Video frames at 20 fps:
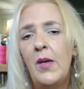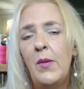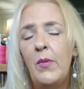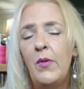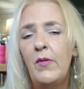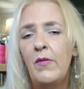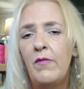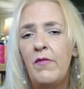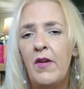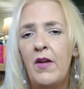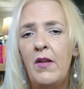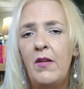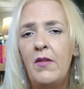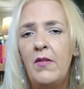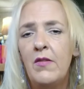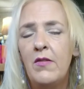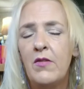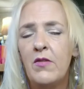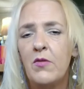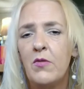able to follow
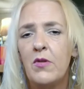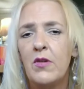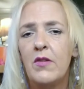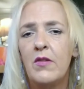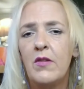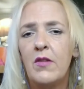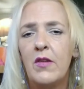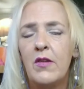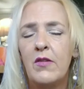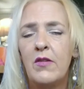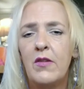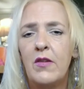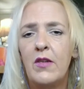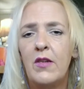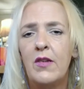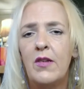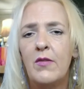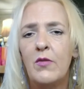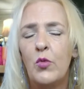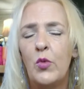the story as
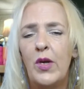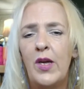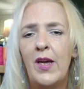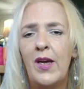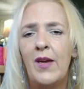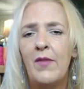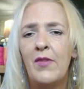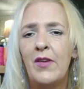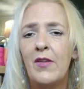closely as we have.